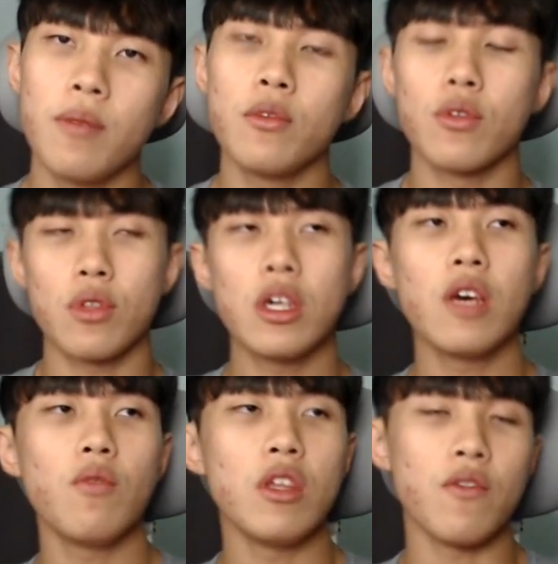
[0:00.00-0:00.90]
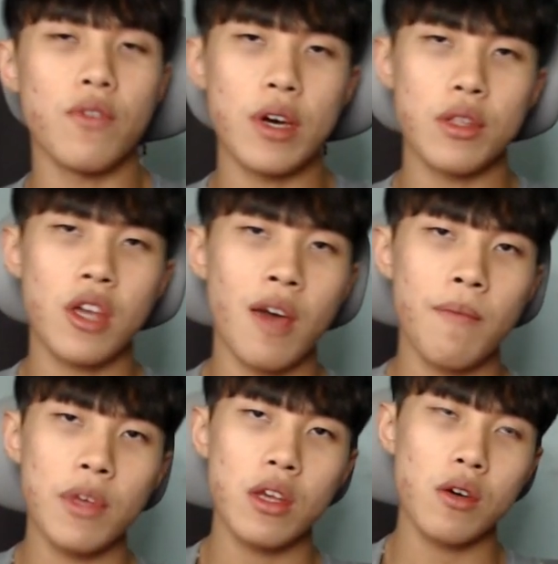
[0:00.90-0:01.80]
no see with the face cam
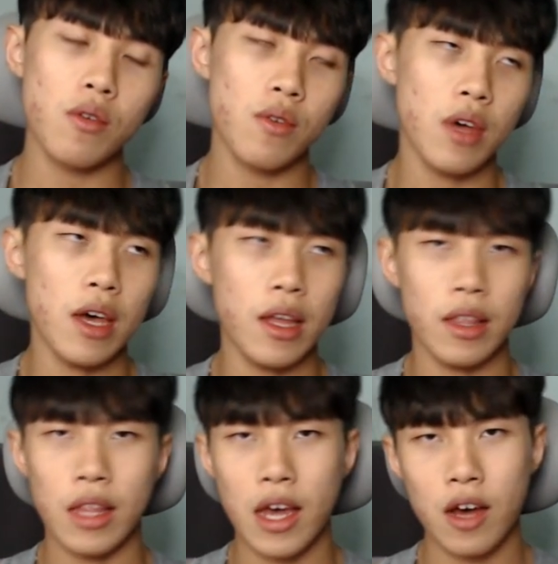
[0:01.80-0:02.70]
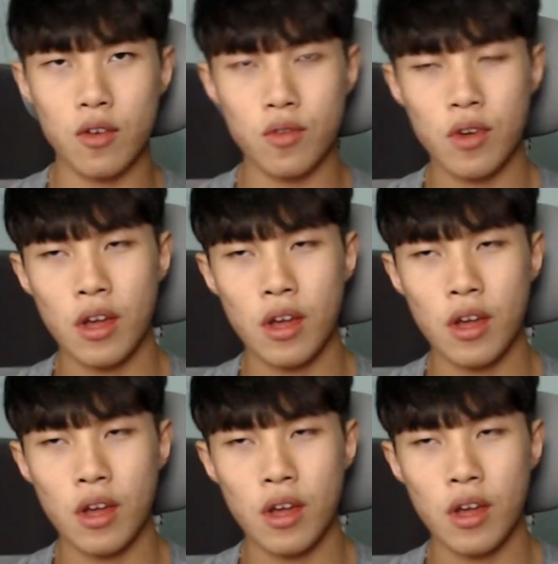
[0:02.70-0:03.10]
video, and now